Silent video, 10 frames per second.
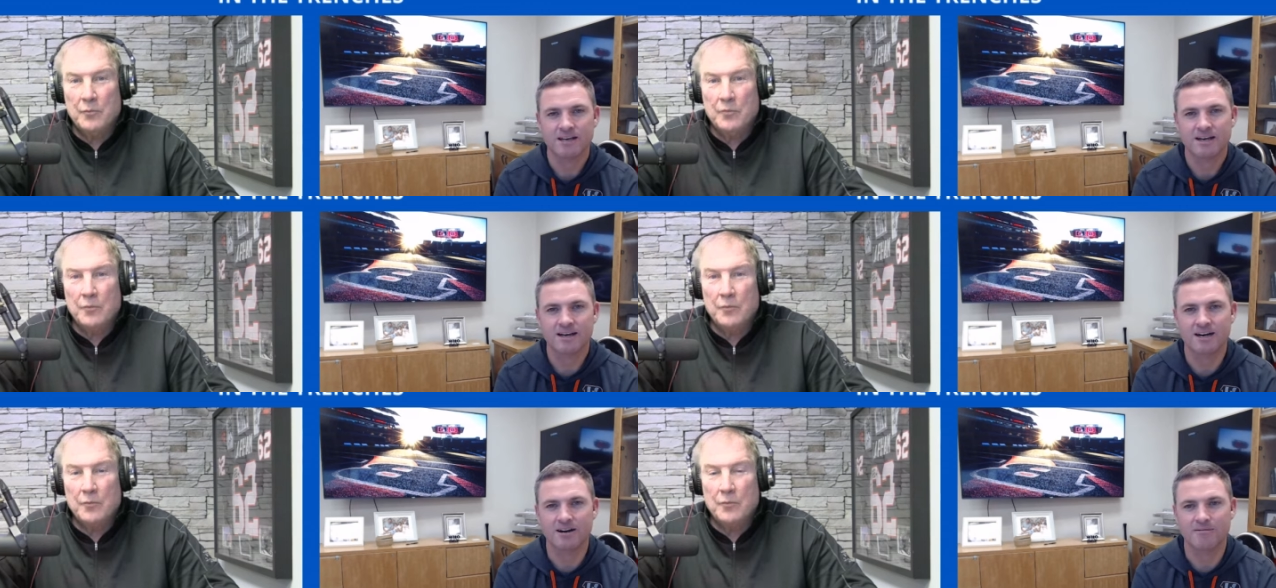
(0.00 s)

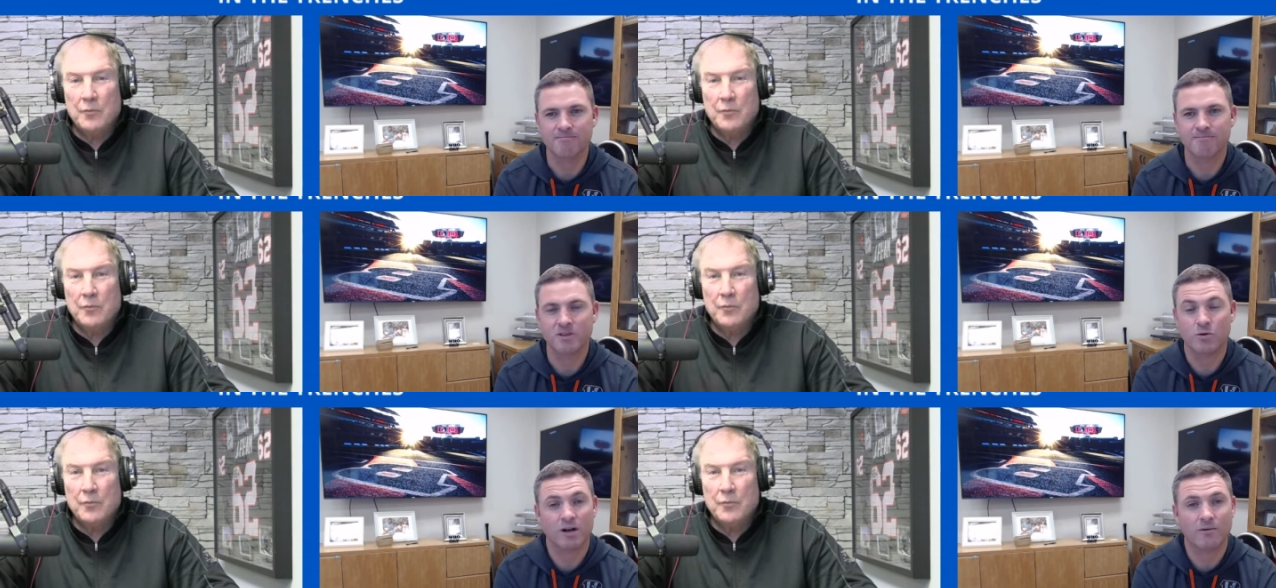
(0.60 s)
Speaker 1: um,
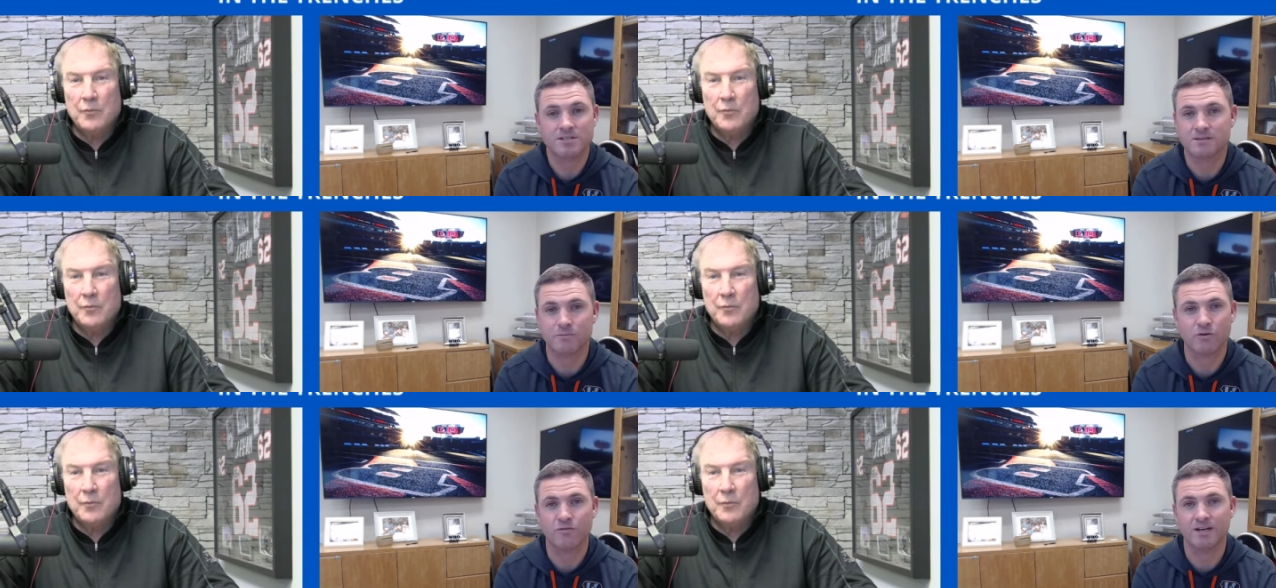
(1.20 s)
you can always
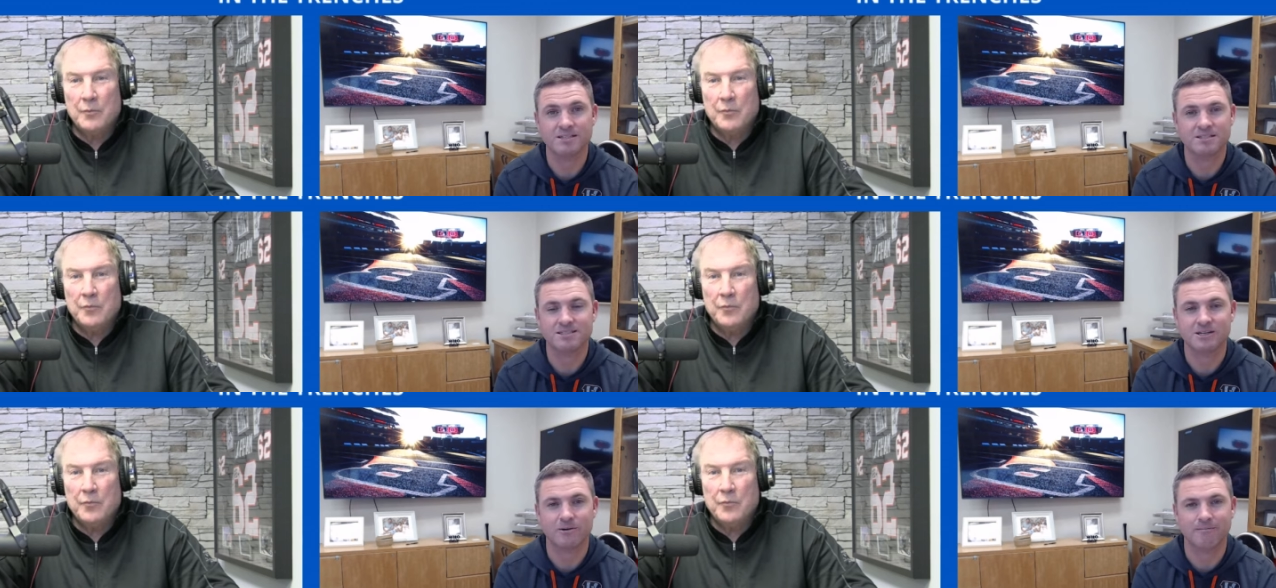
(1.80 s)
improve things.
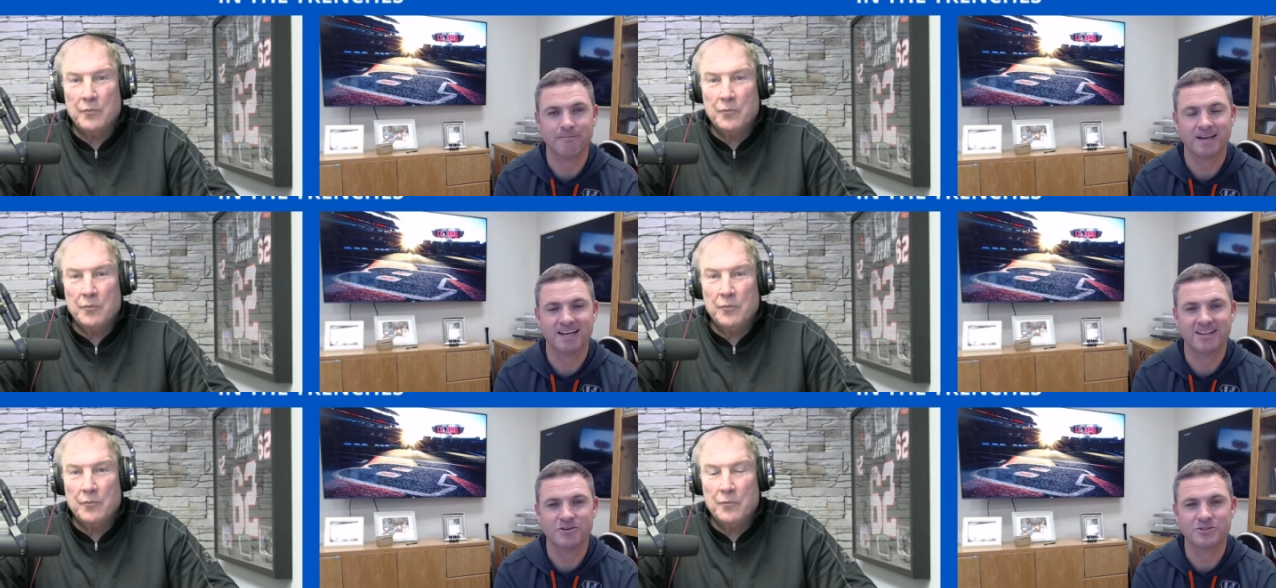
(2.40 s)
And so,
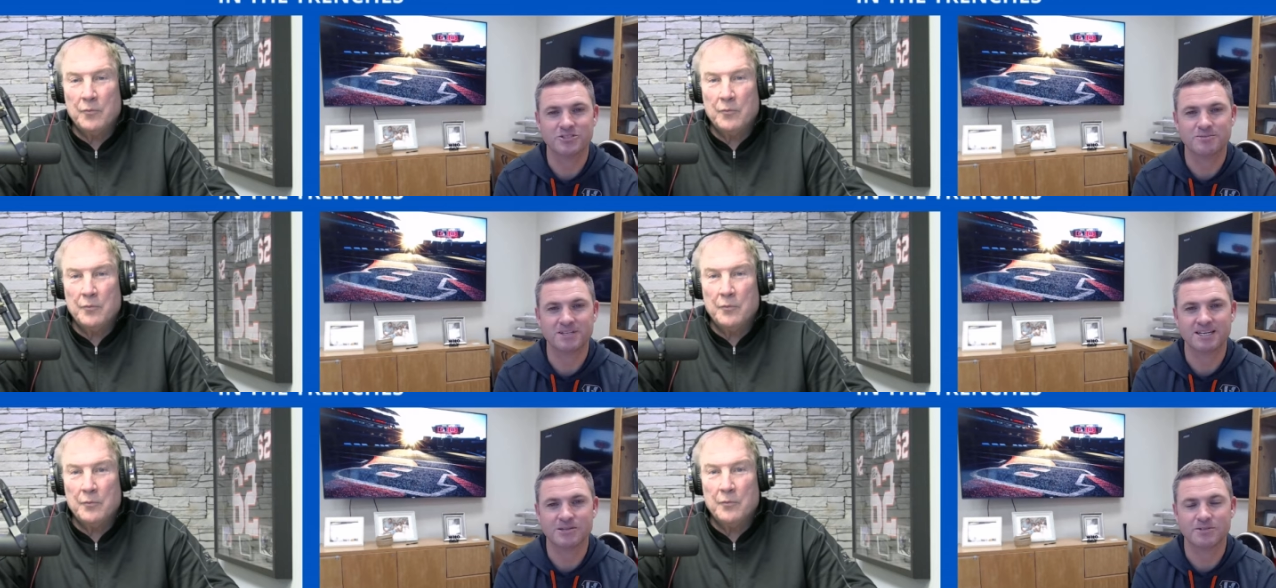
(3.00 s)
again, those are some
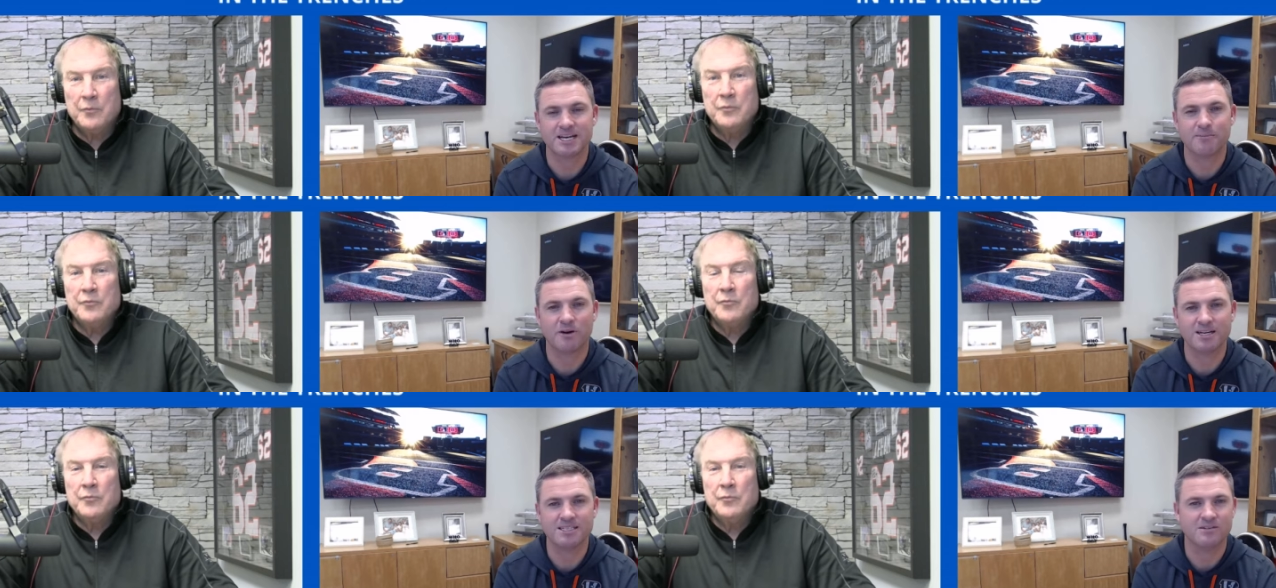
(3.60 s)
things that would take
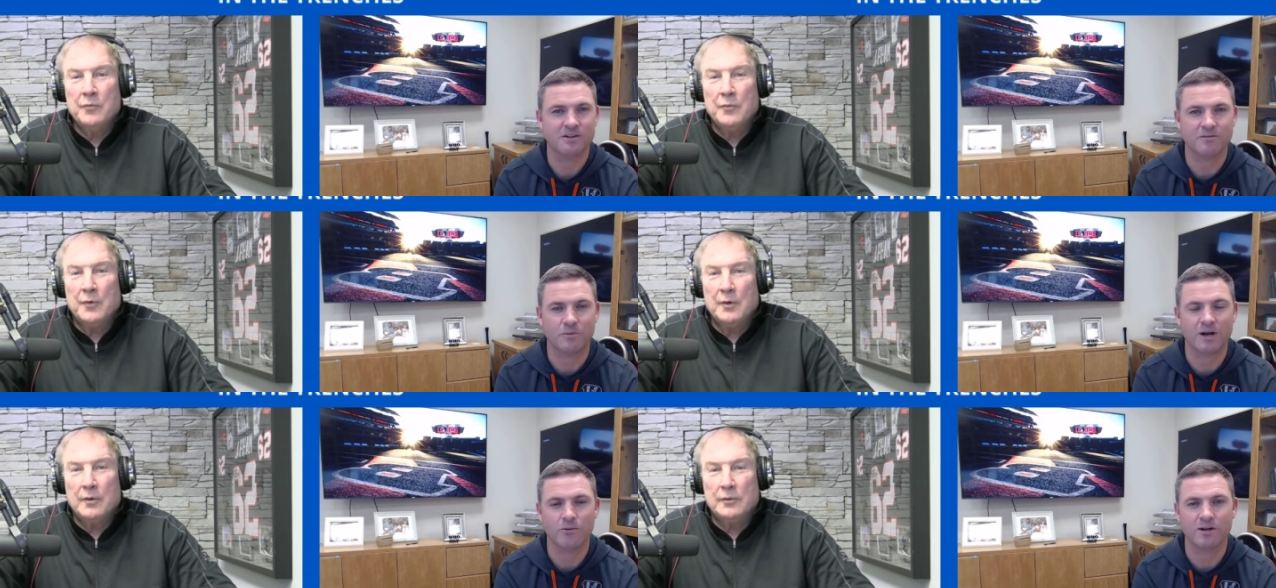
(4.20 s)
place if, if
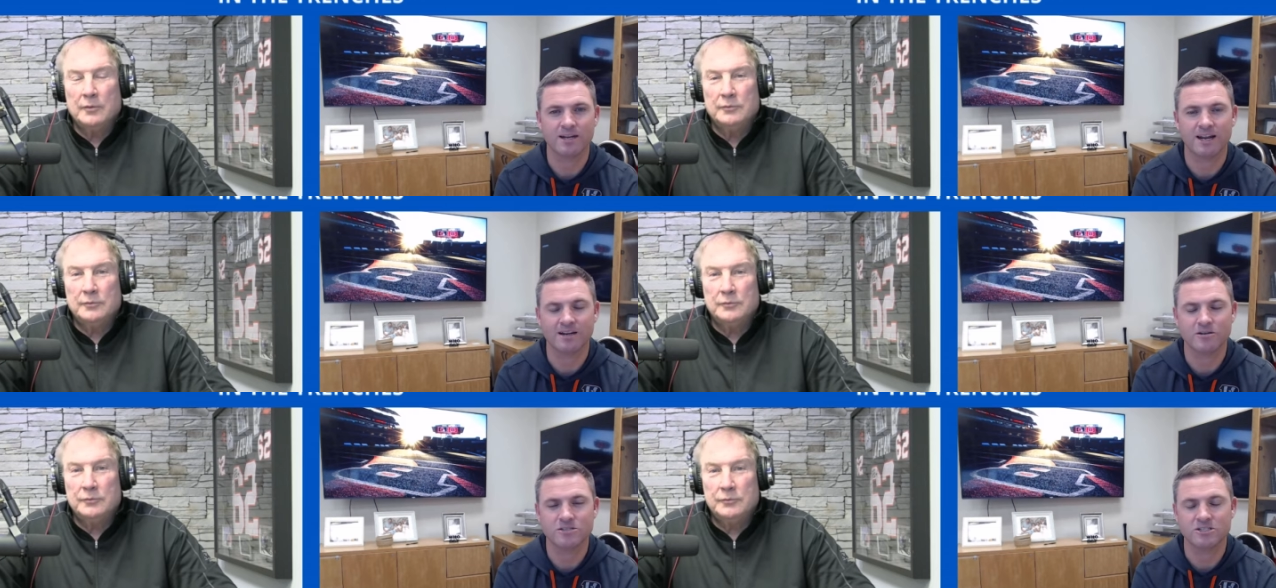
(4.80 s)
Brian were to get a
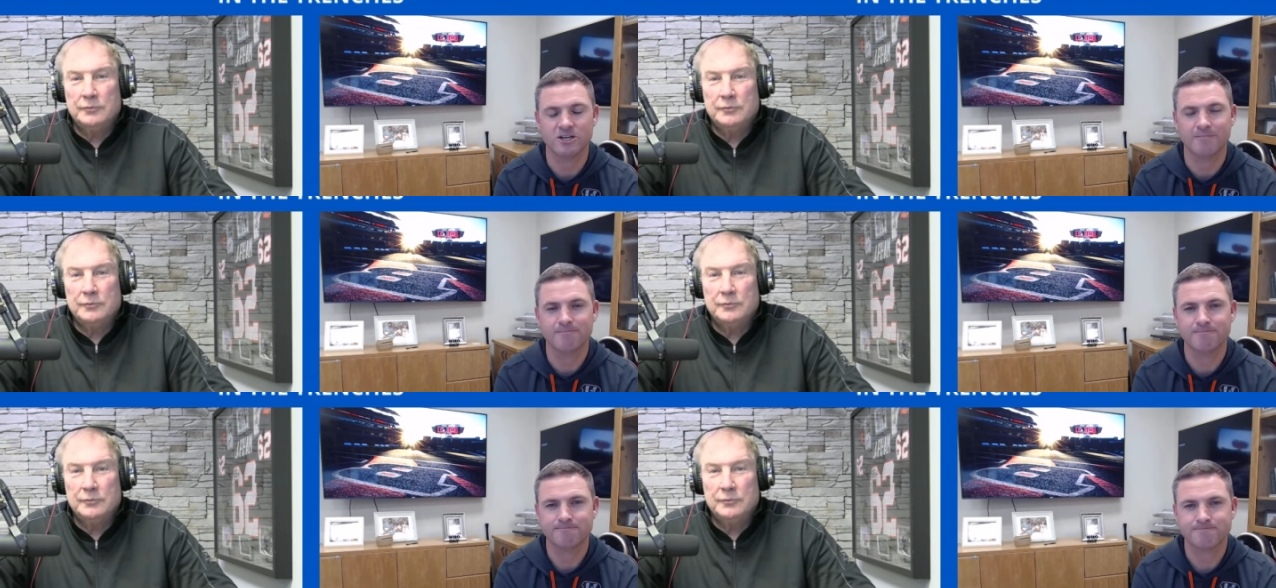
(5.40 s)
head coaching job.
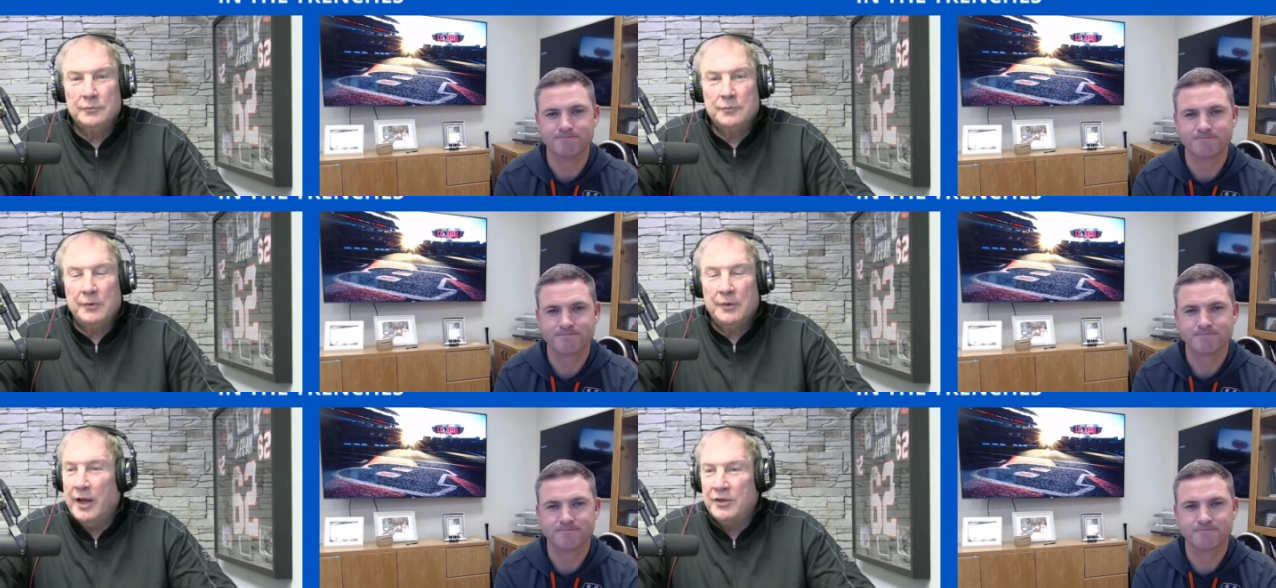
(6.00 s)

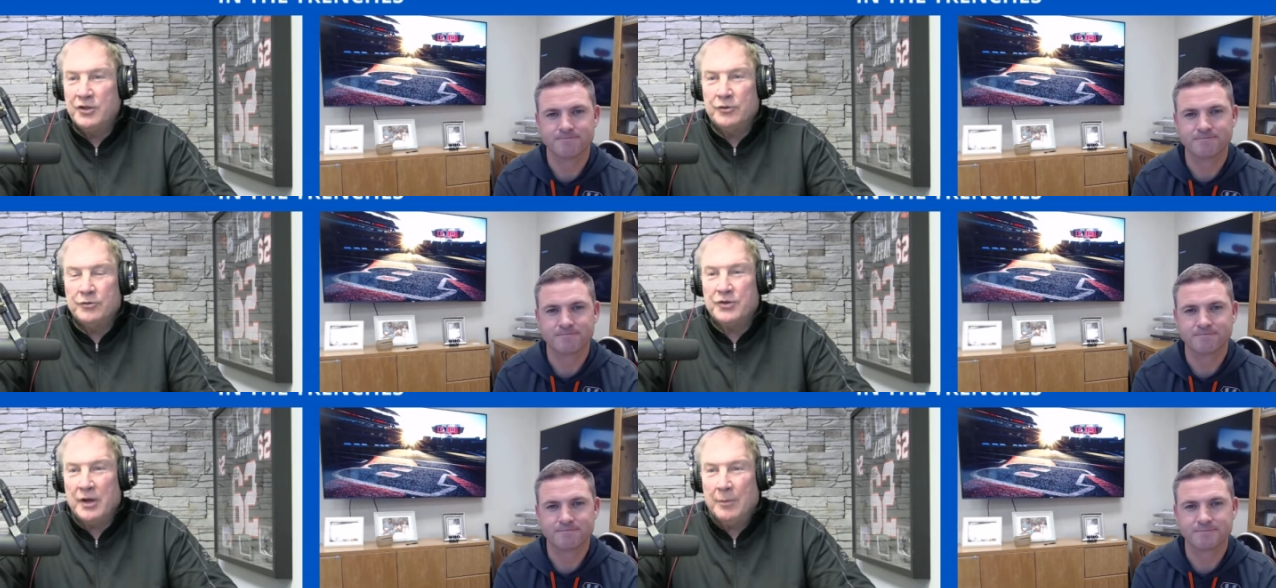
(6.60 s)
Speaker 2: Yeah, it's
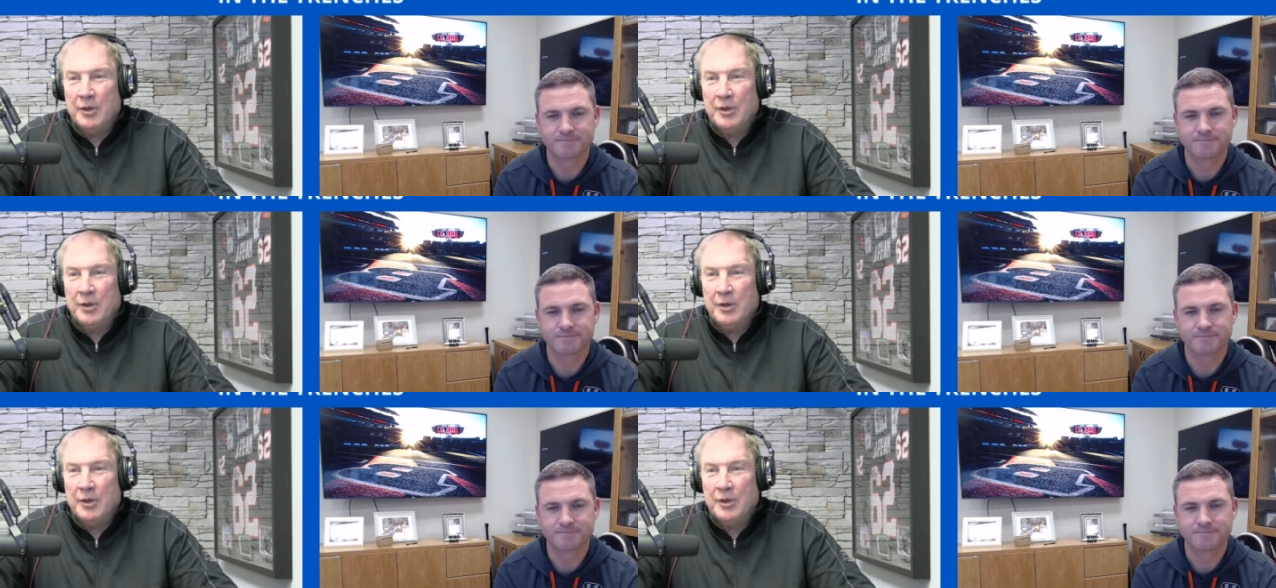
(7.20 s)
interesting. I mean, the